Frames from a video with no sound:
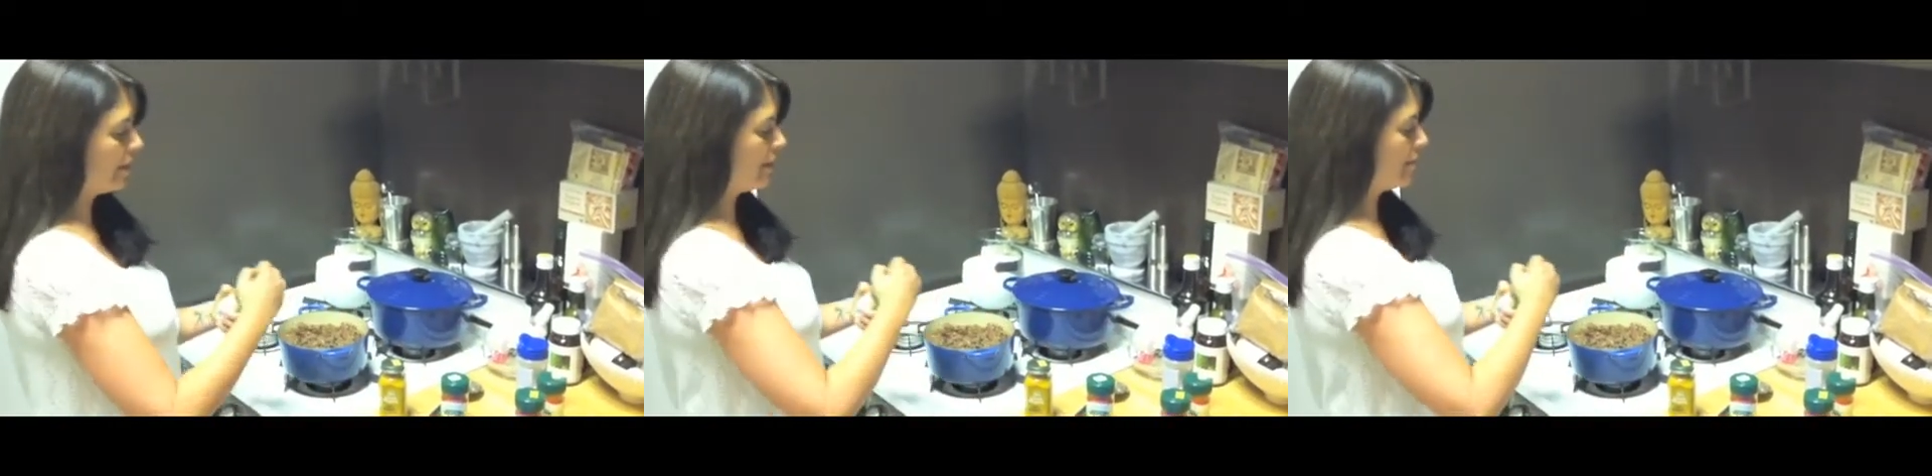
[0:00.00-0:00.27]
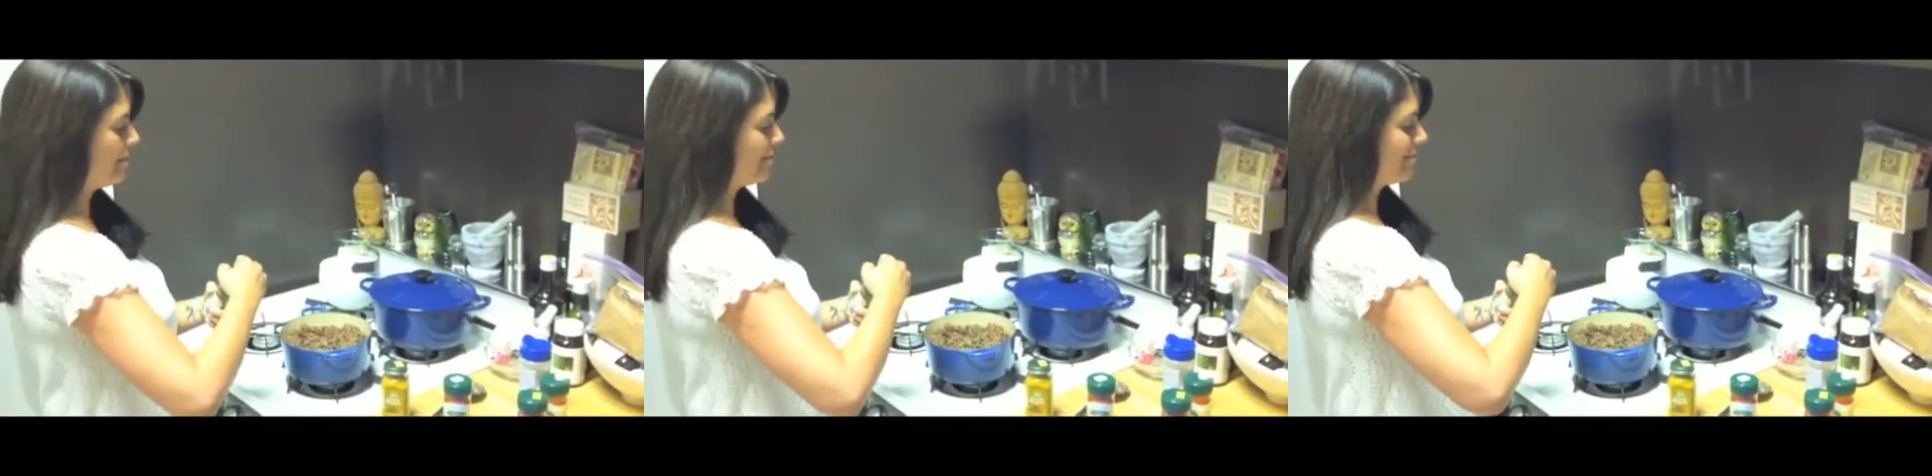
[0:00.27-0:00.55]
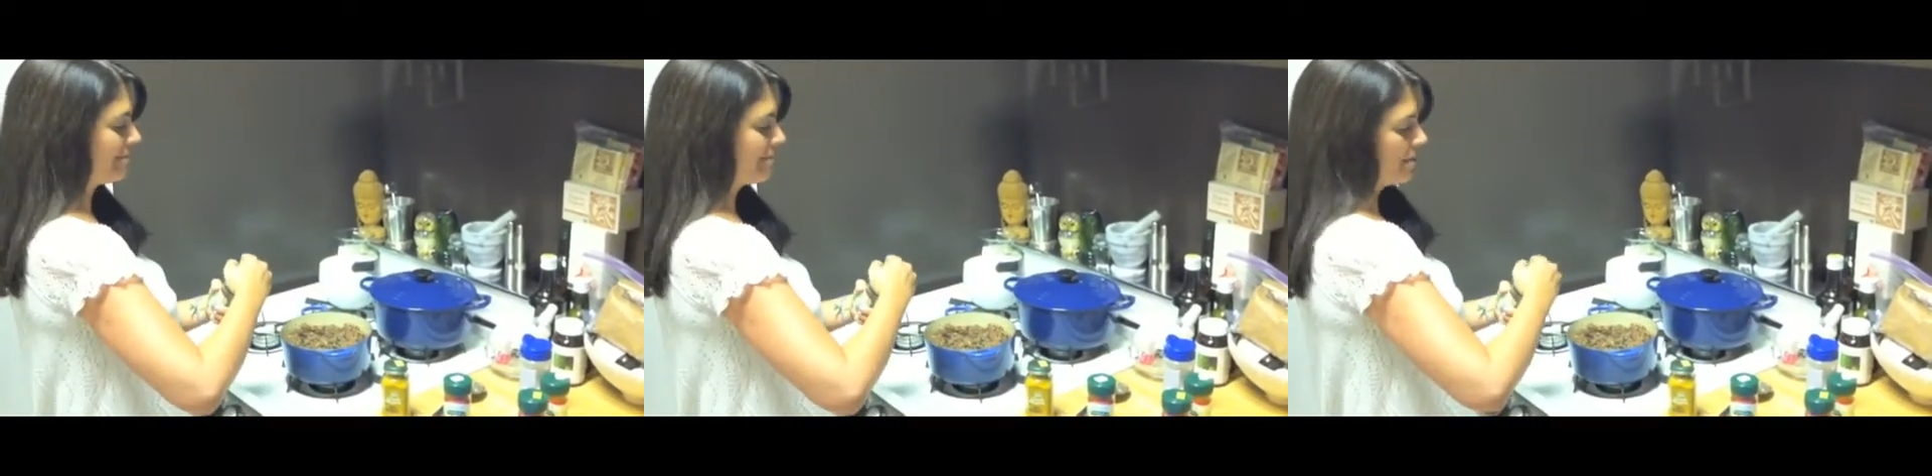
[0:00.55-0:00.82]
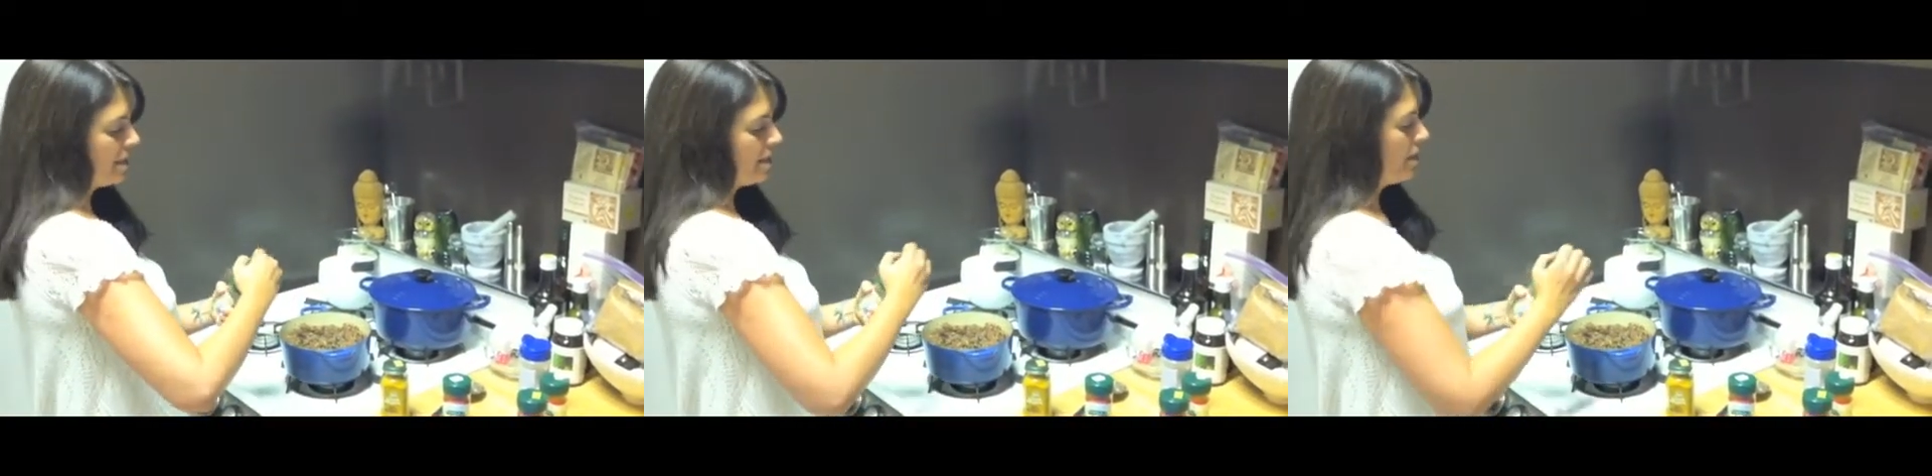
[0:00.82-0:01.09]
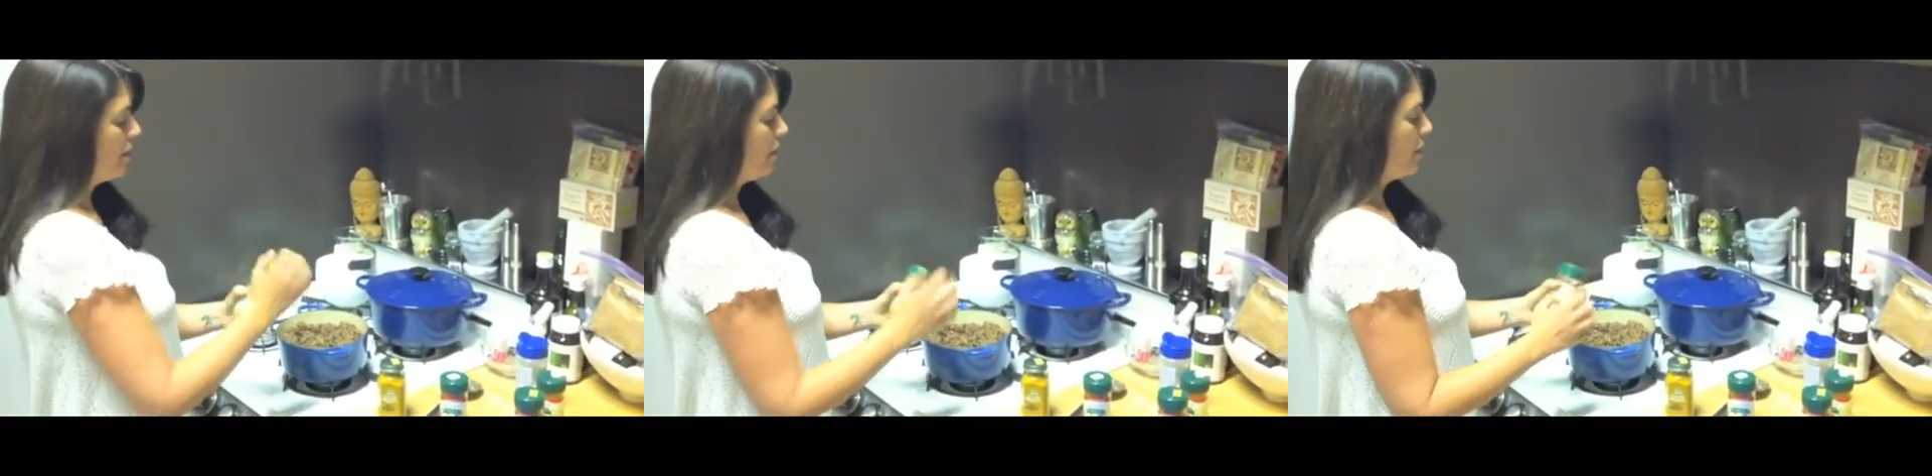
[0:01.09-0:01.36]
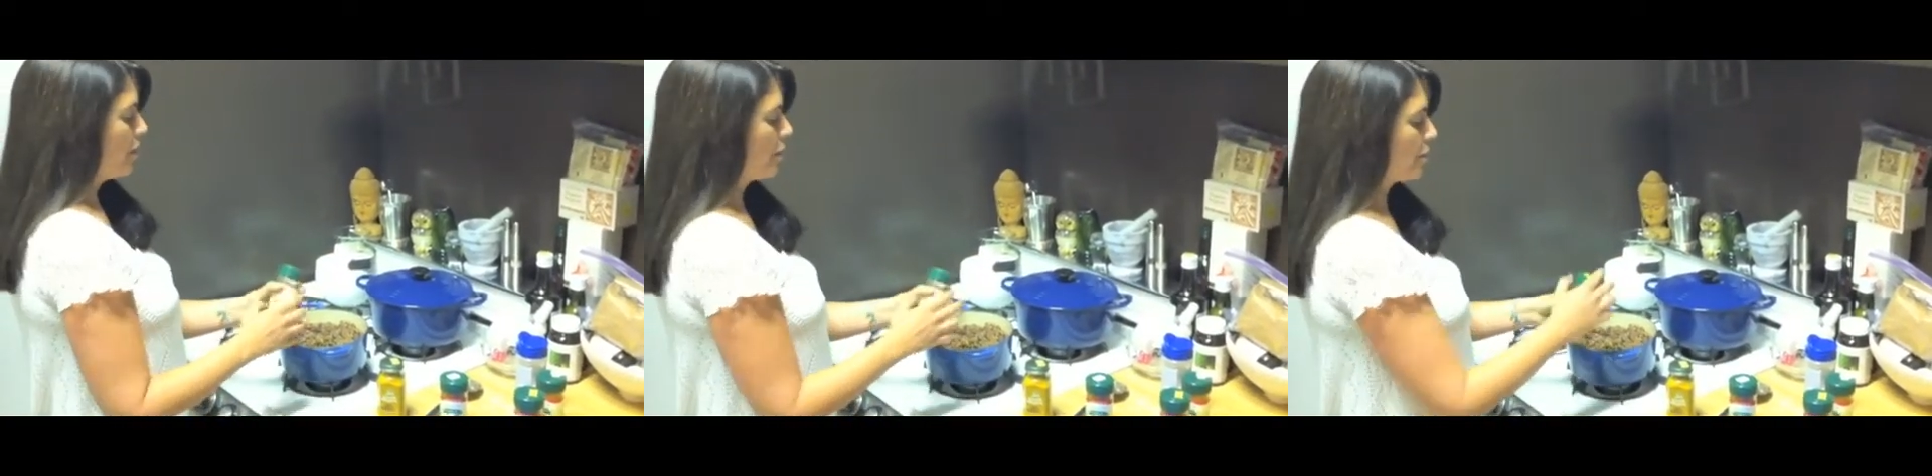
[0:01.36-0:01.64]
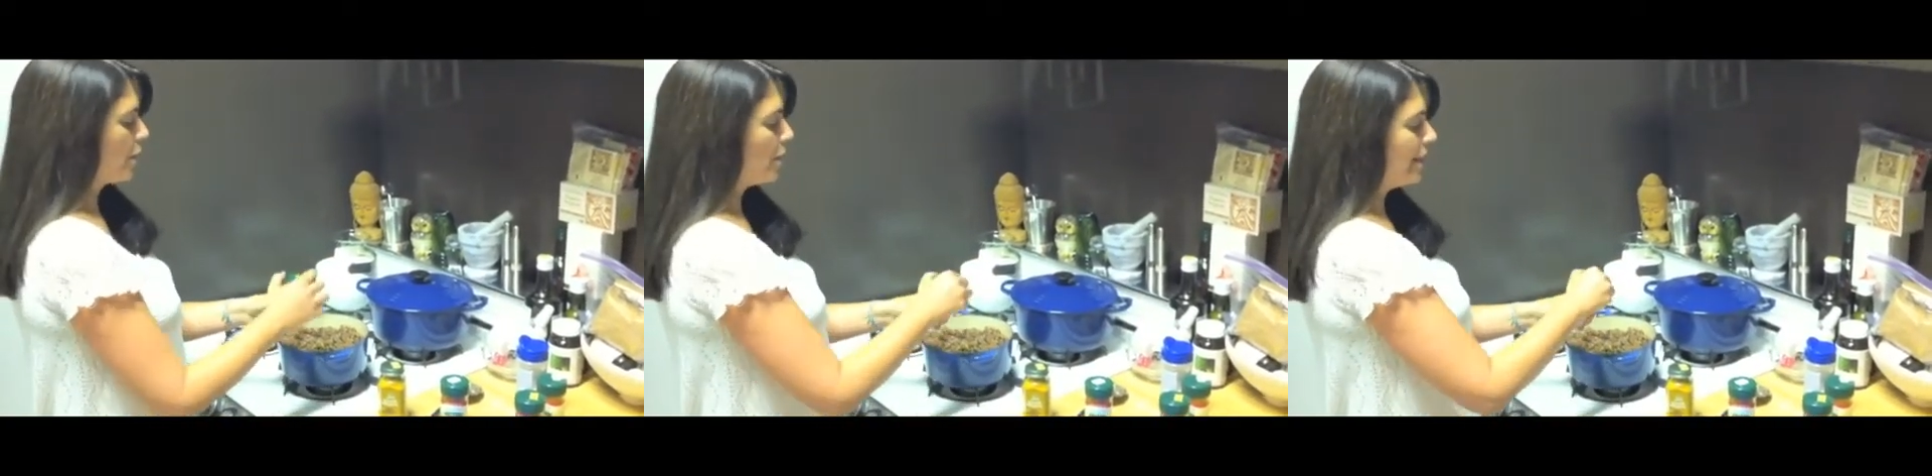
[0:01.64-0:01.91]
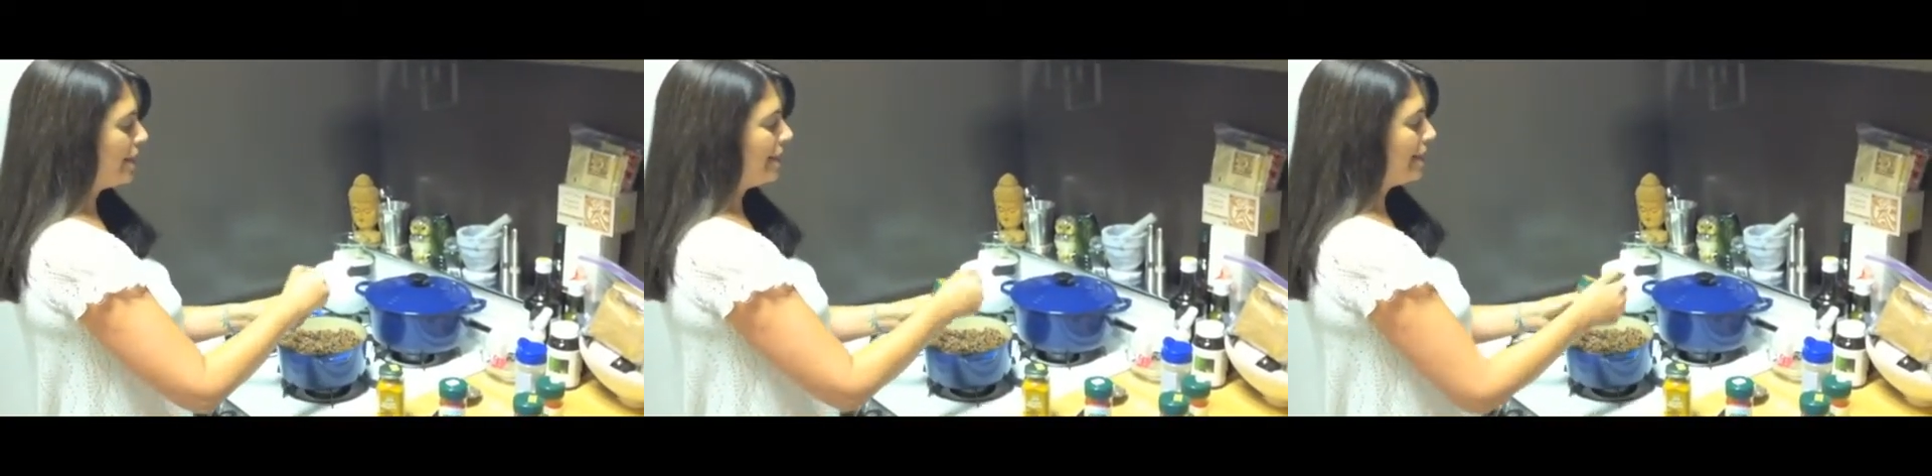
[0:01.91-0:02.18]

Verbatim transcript: to throw it in.